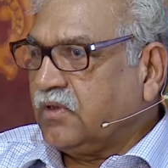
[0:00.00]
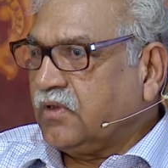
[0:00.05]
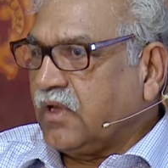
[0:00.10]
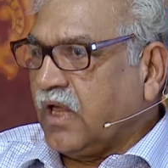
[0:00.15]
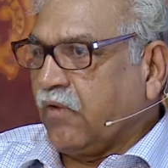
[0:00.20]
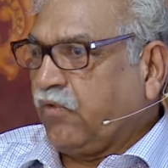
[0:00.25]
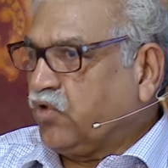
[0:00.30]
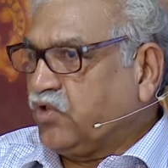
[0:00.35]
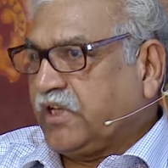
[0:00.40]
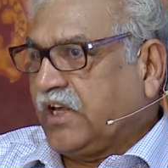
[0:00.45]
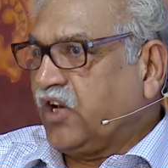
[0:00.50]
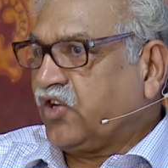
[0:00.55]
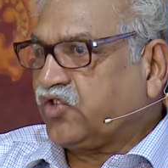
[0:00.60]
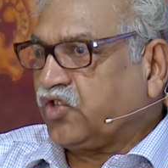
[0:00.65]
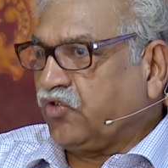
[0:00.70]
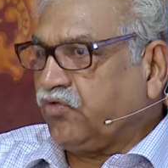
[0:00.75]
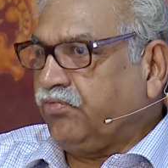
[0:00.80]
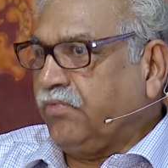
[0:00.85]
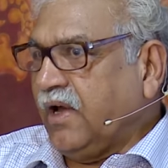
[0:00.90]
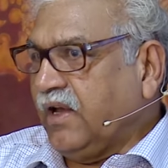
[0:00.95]
I was jealous
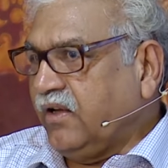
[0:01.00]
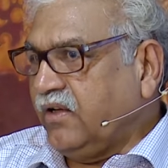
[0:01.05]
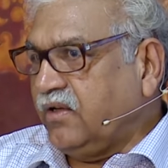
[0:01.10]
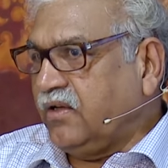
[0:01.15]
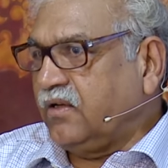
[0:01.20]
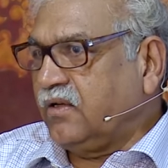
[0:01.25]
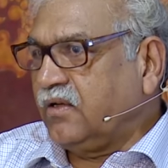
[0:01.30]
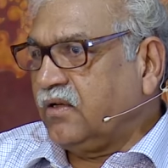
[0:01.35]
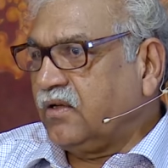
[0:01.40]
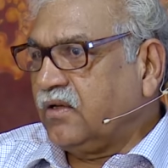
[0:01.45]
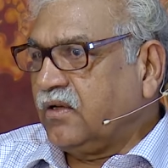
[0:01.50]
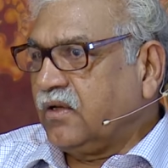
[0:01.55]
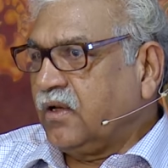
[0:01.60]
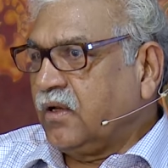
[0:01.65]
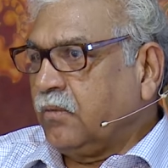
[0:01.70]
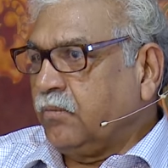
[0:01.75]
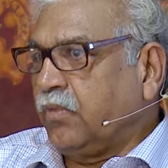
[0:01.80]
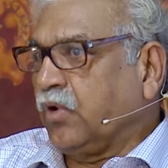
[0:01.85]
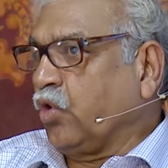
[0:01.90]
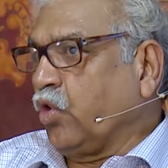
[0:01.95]
of wife
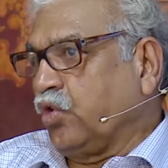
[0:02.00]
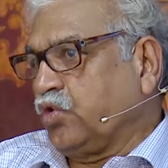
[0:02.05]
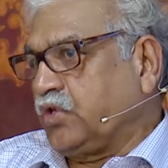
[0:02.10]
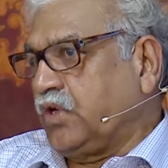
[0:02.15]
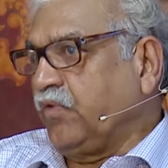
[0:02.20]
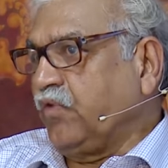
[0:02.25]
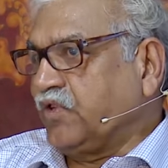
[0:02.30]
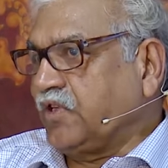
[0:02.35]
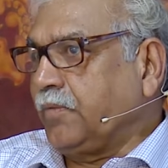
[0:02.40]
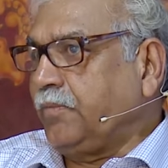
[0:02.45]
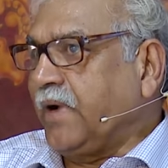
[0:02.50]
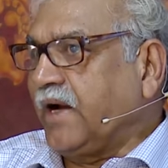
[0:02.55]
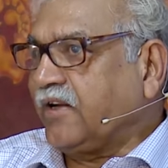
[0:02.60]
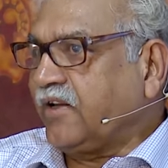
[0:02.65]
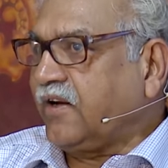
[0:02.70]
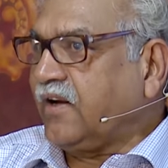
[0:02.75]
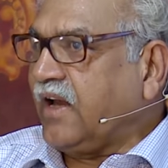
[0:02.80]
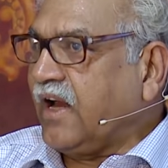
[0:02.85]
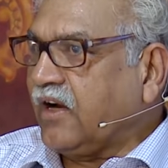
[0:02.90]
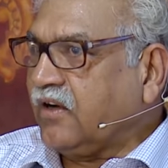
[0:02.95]
because she was a
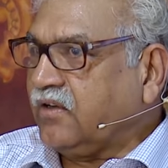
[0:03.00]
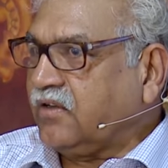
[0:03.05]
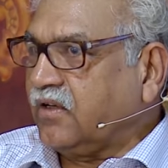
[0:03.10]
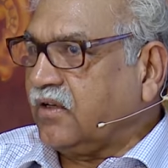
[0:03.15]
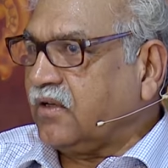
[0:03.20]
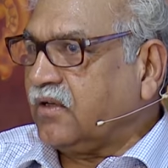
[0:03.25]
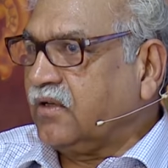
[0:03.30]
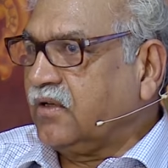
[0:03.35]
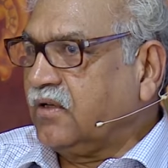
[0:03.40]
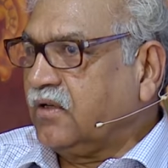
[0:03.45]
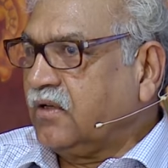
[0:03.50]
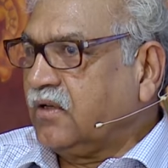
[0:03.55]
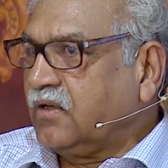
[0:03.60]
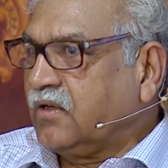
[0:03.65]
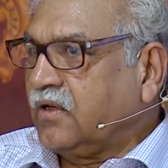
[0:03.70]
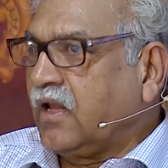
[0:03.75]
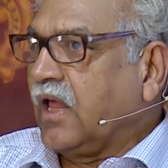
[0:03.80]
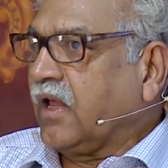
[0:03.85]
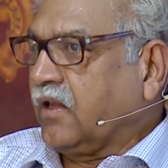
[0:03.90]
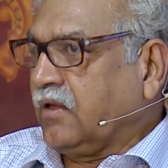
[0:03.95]
better actor,
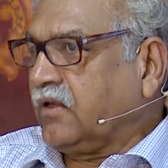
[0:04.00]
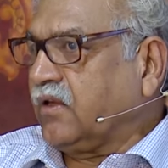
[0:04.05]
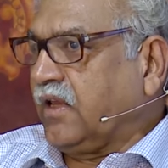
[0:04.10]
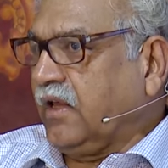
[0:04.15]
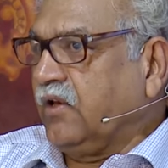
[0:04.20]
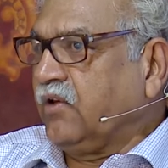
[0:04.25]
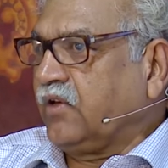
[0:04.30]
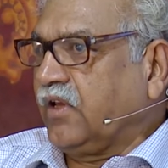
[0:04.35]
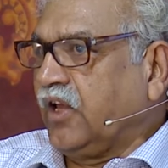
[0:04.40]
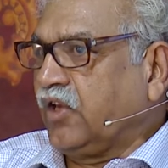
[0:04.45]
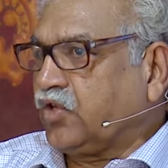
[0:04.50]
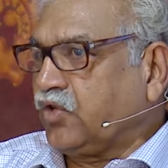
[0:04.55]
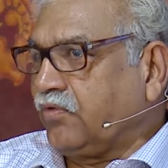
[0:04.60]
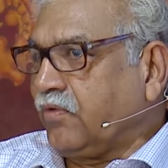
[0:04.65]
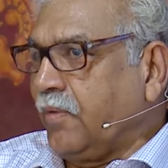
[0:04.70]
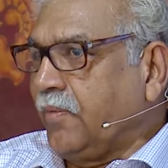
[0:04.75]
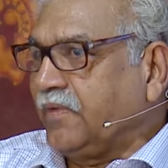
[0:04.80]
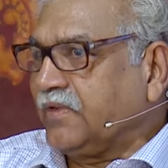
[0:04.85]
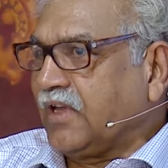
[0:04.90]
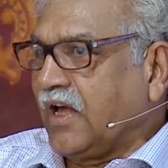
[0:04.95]
like in case of
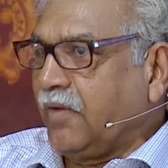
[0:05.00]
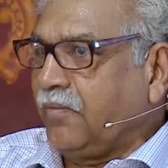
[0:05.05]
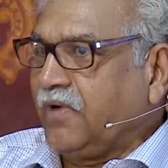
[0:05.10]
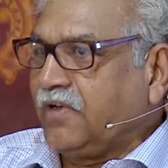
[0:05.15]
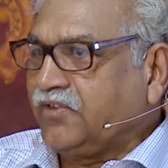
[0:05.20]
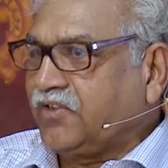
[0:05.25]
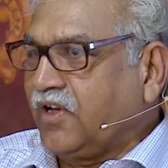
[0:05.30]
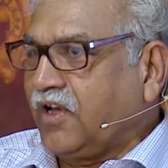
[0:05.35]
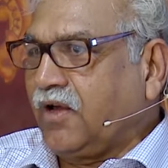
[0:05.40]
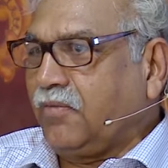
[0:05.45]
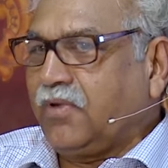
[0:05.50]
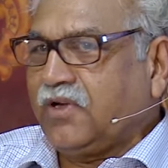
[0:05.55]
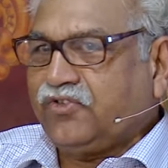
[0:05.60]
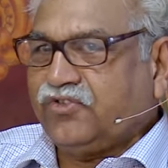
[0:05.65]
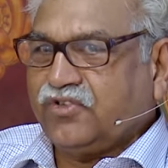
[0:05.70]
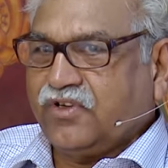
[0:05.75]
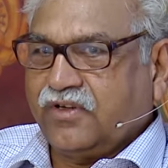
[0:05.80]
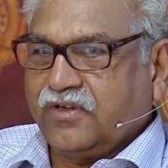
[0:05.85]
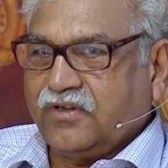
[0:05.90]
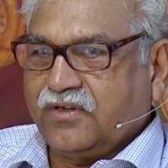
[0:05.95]
Amitabh and Jaya
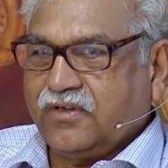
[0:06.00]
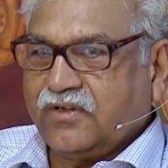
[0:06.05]
Bachchan.